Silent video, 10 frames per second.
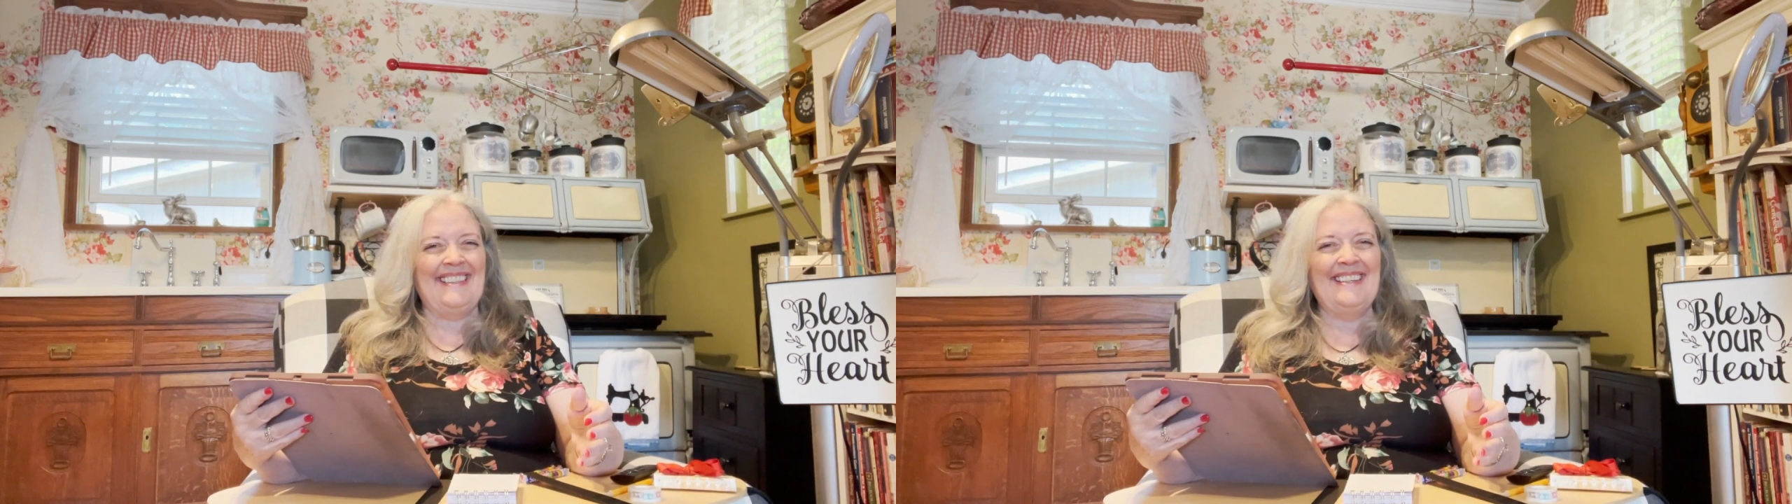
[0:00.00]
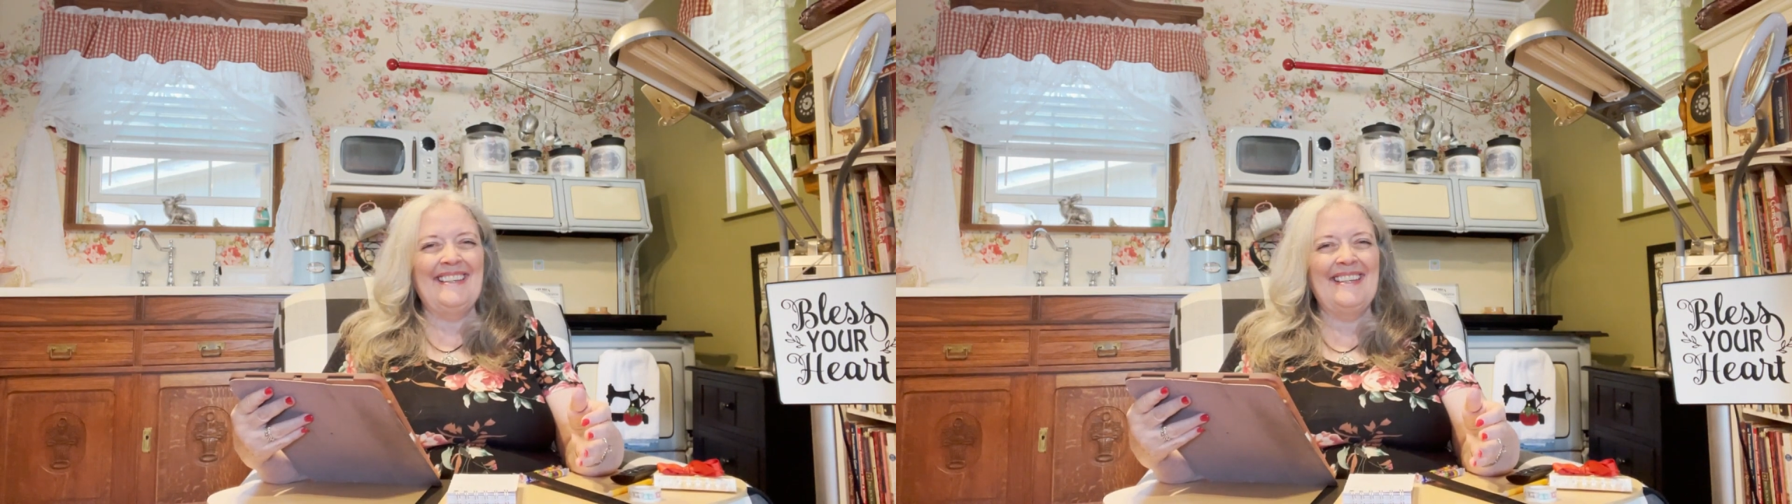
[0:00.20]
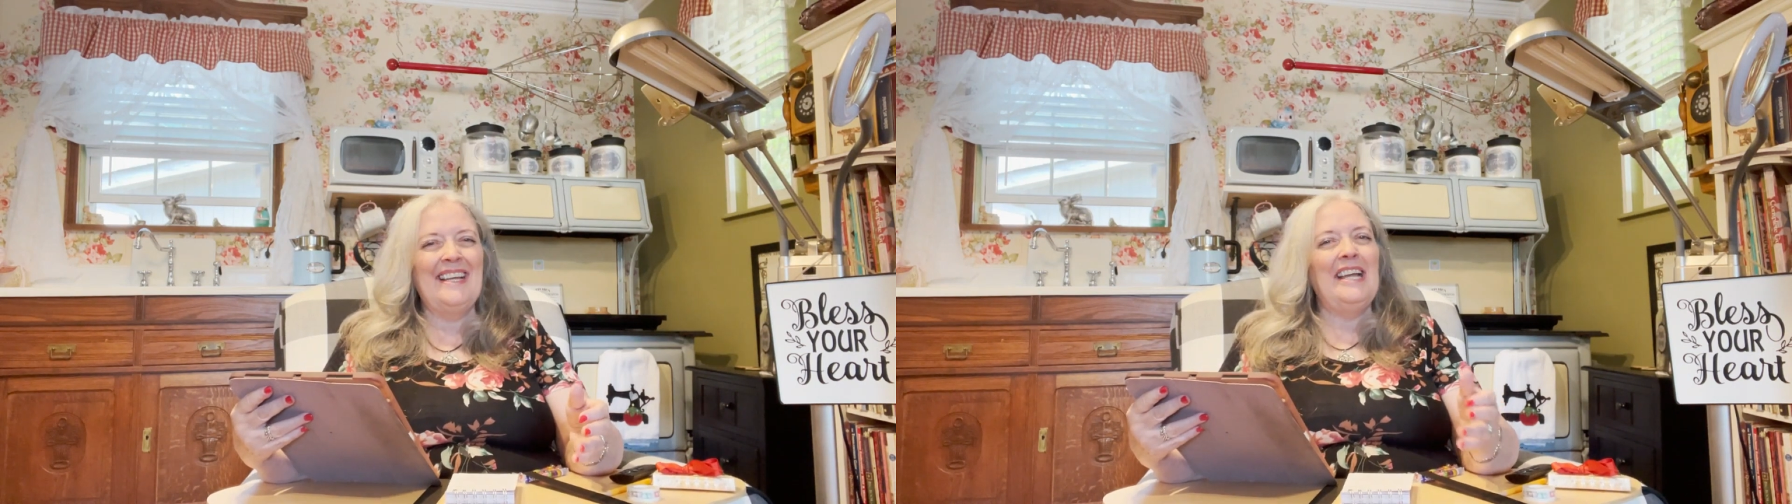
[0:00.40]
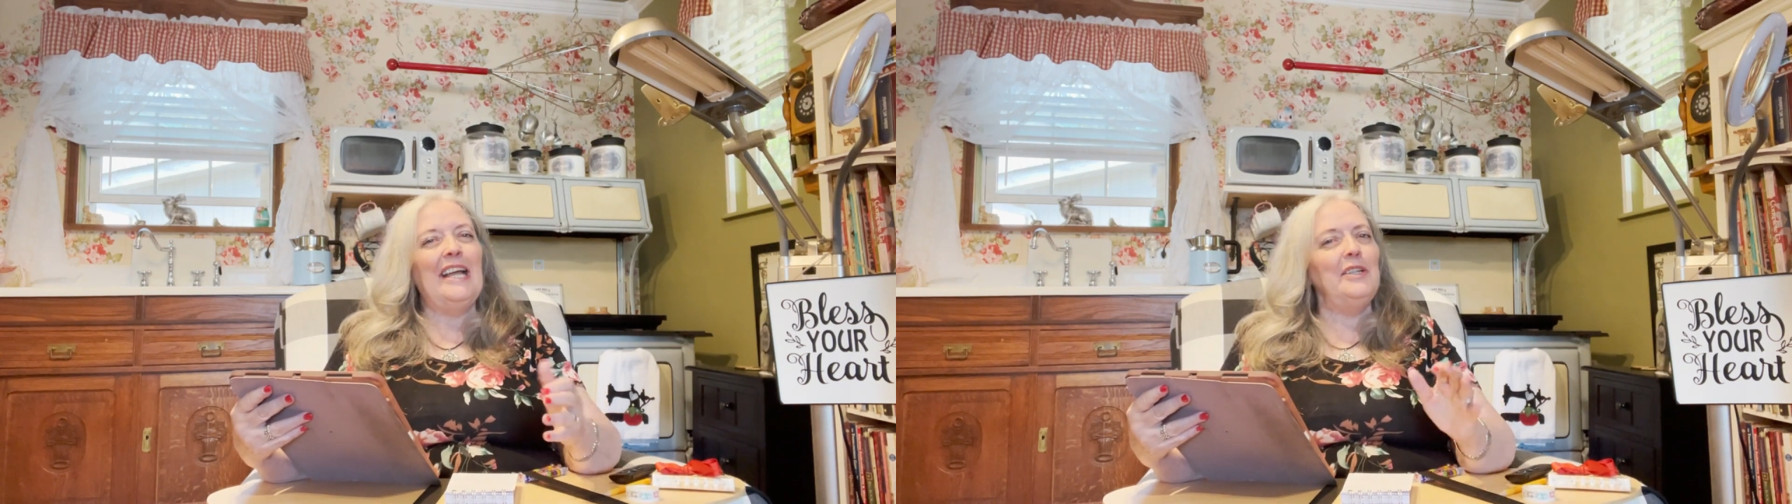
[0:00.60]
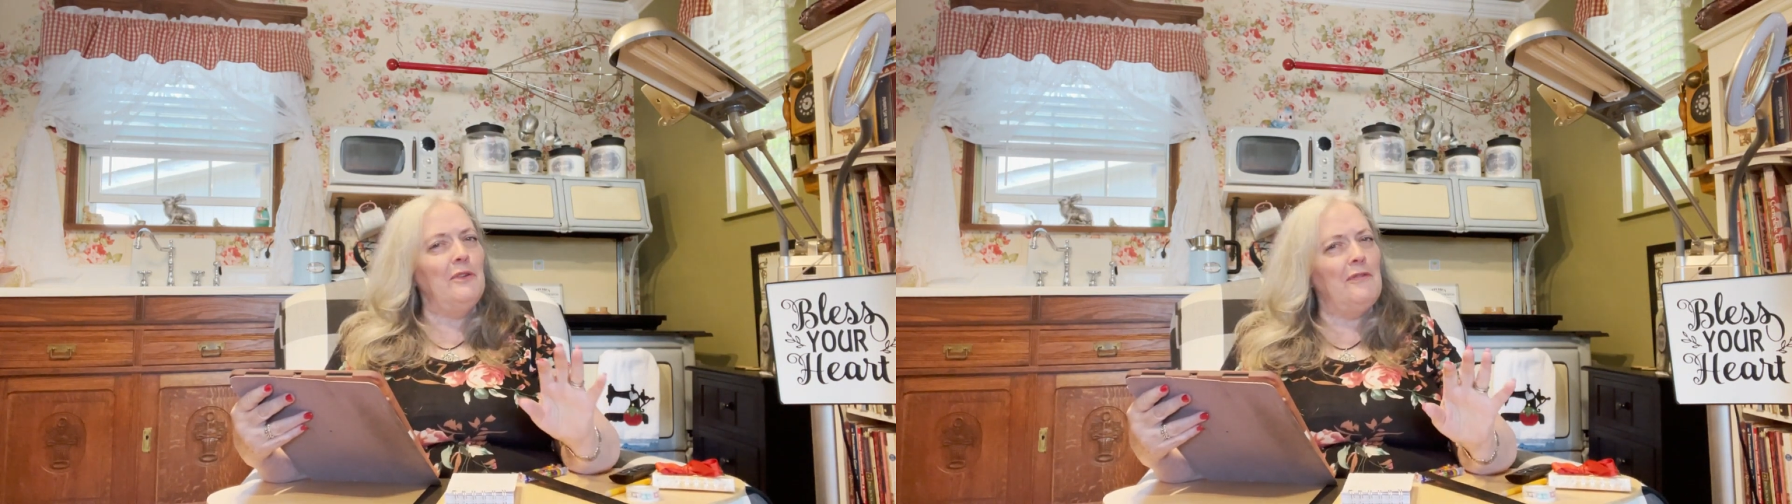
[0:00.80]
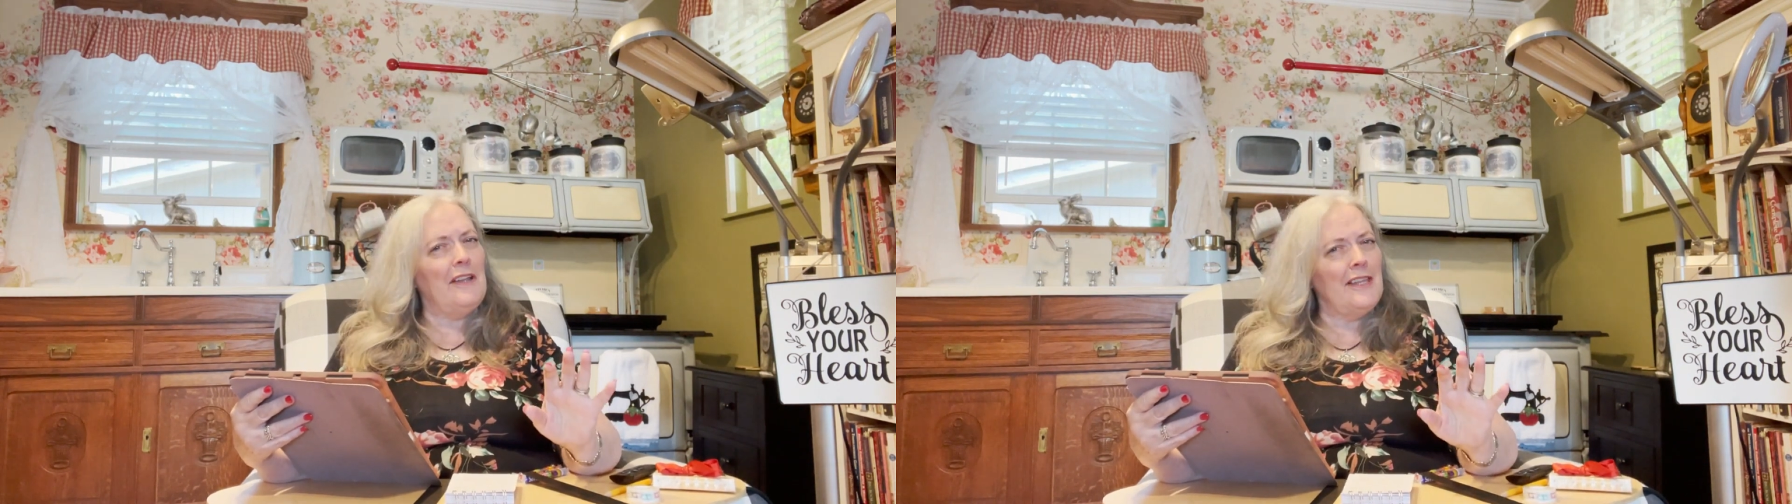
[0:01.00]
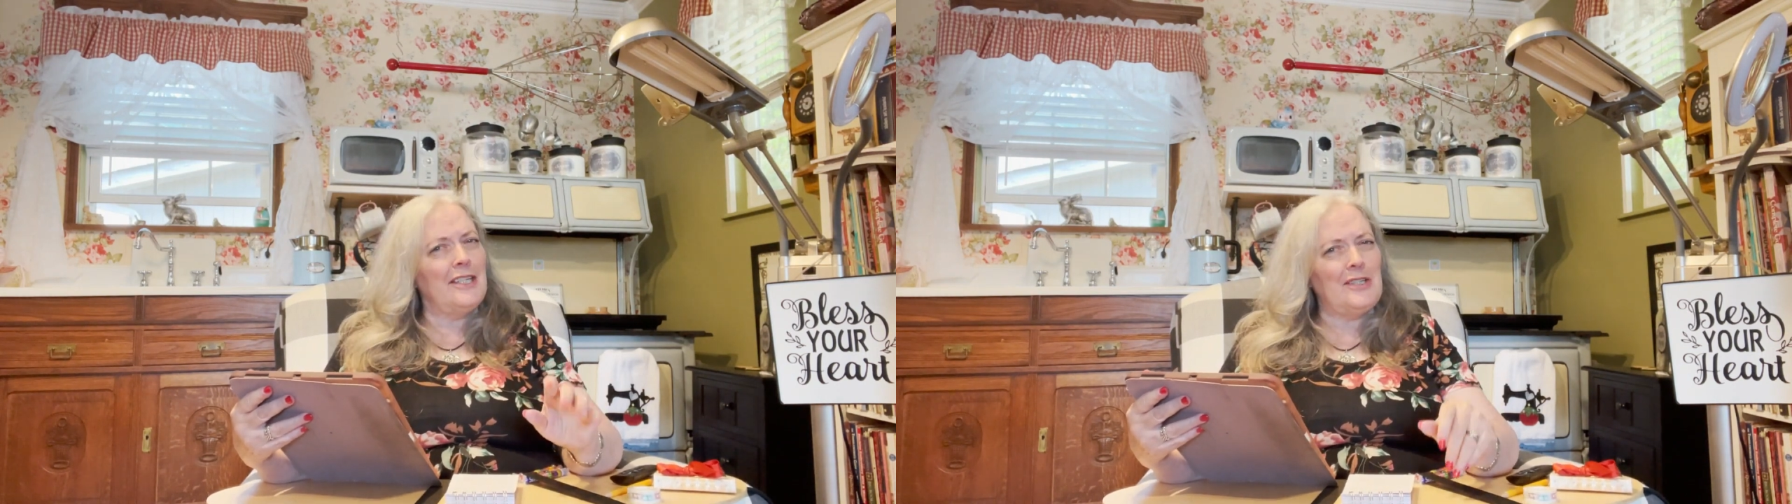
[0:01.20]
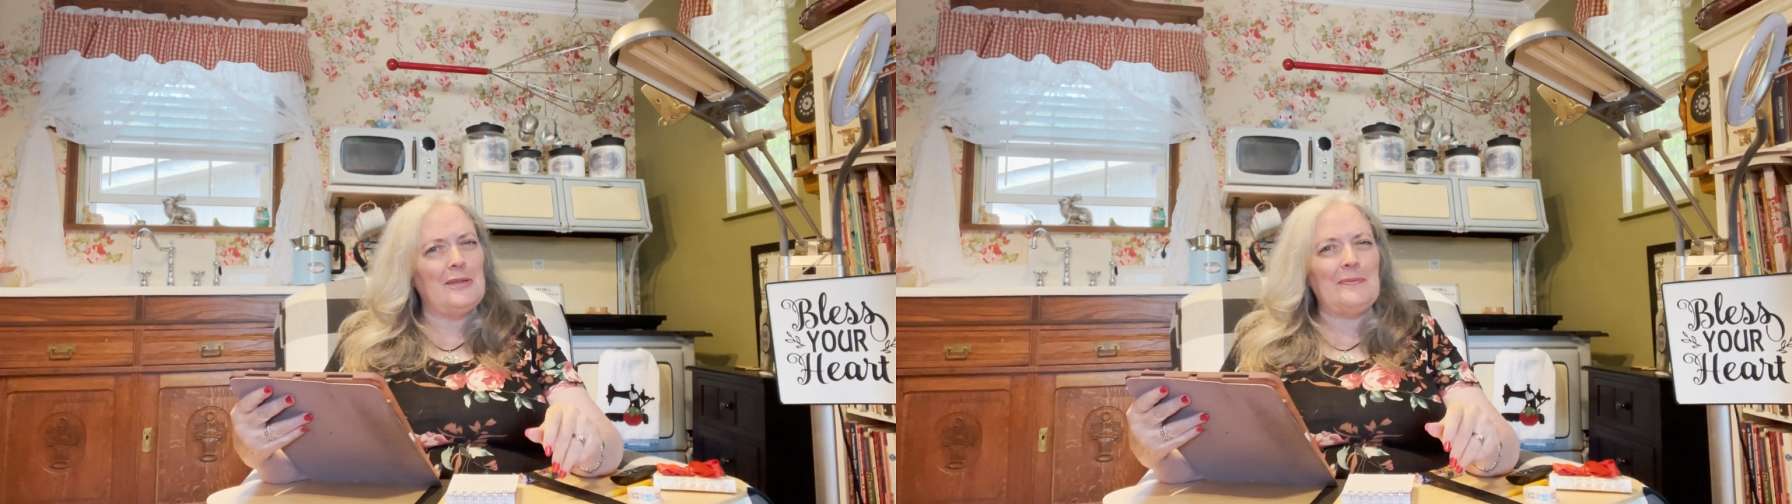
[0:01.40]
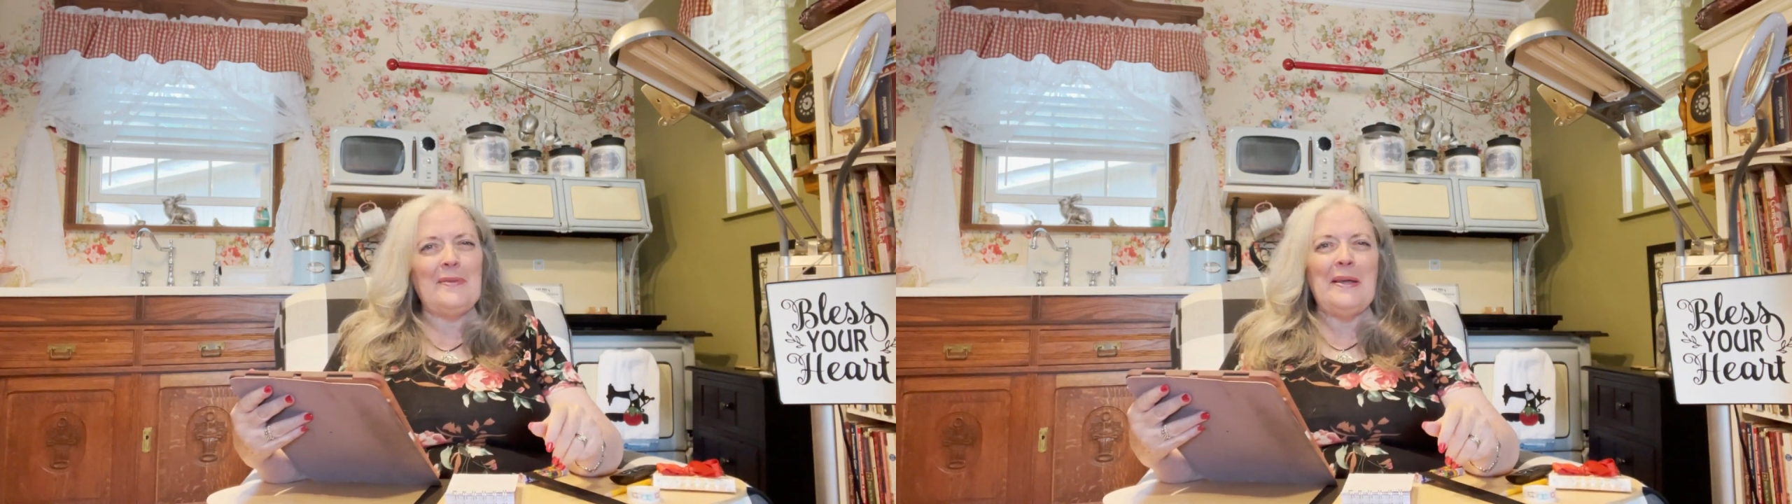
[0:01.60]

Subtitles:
And you'll find that too.